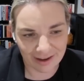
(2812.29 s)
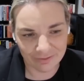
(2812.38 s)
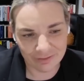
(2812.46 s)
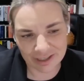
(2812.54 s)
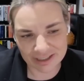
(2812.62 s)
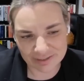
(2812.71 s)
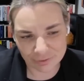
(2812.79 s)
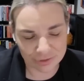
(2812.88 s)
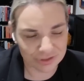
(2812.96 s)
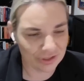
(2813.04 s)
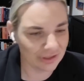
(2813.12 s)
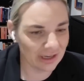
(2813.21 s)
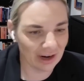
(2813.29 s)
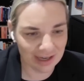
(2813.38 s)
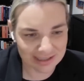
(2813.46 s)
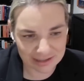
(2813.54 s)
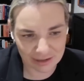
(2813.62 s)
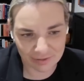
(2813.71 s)
fanciful. So the
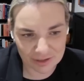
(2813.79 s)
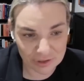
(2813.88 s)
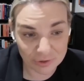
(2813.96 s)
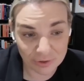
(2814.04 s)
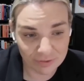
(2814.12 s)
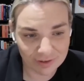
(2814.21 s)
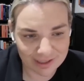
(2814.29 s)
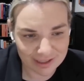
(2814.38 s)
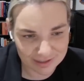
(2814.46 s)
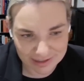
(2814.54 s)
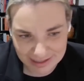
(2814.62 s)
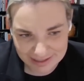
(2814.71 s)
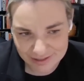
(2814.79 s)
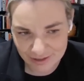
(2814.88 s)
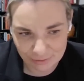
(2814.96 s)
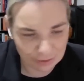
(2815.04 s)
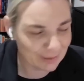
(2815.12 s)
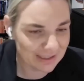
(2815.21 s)
idea of a UUV in the near
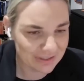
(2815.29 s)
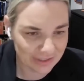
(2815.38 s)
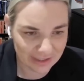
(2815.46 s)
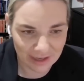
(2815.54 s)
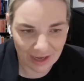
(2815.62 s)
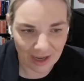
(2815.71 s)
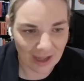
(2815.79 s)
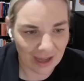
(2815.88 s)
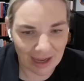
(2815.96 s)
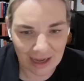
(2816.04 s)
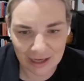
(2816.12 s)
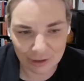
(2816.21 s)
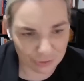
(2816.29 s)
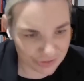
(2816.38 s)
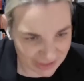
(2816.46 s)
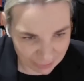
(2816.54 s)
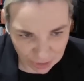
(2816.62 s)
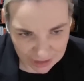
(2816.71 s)
term replacing a crewed
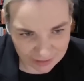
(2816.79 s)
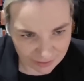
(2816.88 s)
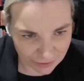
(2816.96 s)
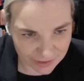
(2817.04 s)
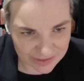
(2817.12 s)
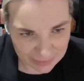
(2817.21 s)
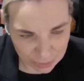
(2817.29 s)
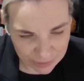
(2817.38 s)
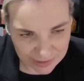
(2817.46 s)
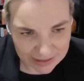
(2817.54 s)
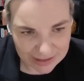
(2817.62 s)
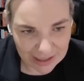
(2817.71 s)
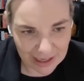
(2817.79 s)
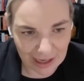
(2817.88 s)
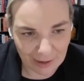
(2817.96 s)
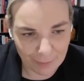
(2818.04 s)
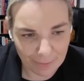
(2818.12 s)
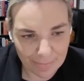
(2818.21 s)
submarine, for example.
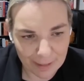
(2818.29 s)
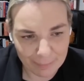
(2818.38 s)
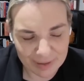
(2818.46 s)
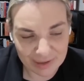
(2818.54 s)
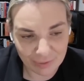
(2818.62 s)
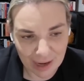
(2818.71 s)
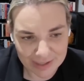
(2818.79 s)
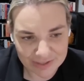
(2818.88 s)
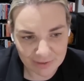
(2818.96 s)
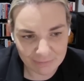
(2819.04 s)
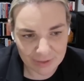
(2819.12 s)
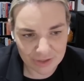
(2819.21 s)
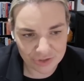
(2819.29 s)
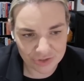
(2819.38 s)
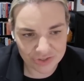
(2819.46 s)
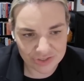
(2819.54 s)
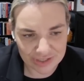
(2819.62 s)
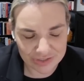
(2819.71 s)
But there are some mission
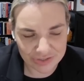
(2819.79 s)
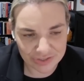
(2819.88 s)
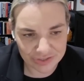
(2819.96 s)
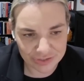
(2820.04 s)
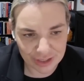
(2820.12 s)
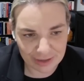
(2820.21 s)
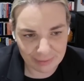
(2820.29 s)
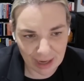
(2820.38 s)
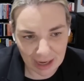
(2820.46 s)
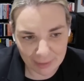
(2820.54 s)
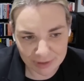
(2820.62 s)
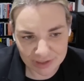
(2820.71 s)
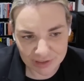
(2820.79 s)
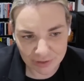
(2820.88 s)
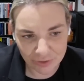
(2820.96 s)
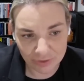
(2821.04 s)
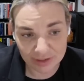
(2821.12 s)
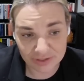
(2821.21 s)
sets that seem absolutely